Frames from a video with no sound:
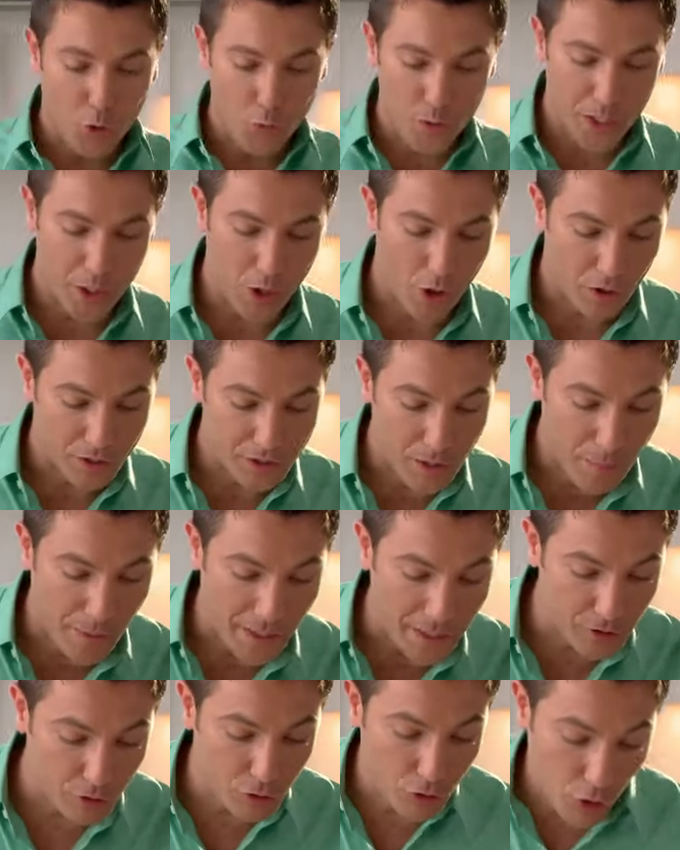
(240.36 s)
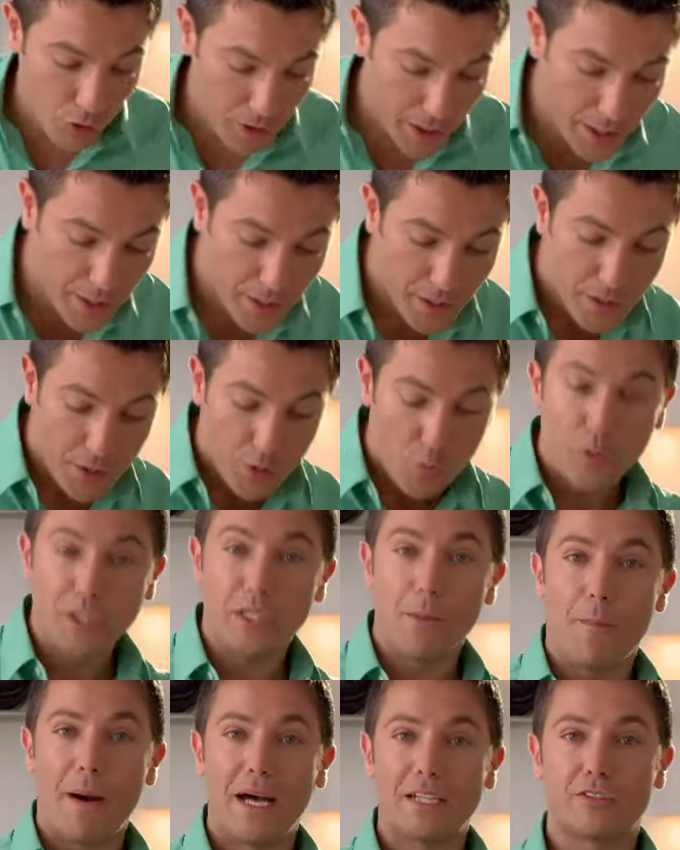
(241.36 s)
we got the panettone with the
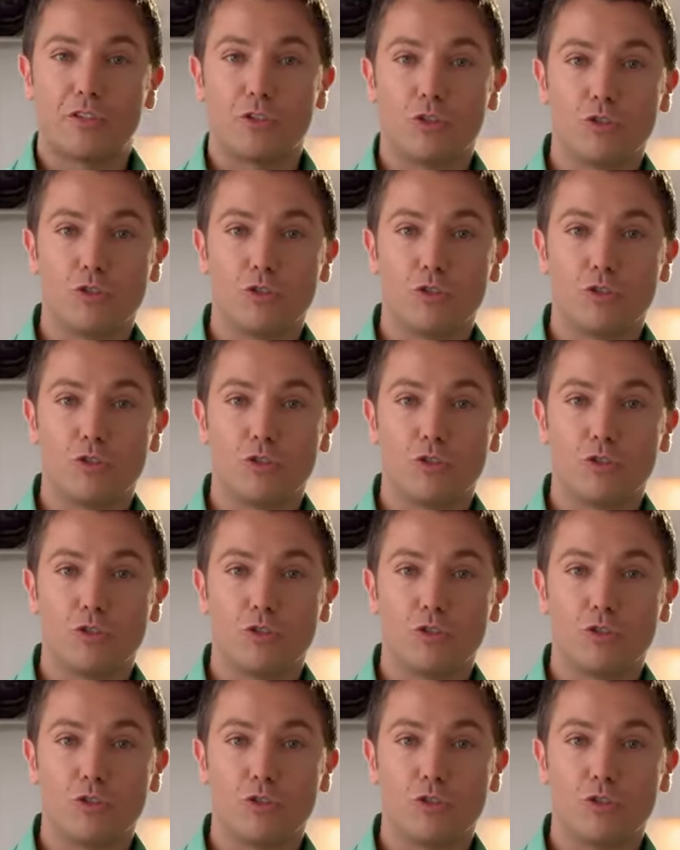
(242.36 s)
butter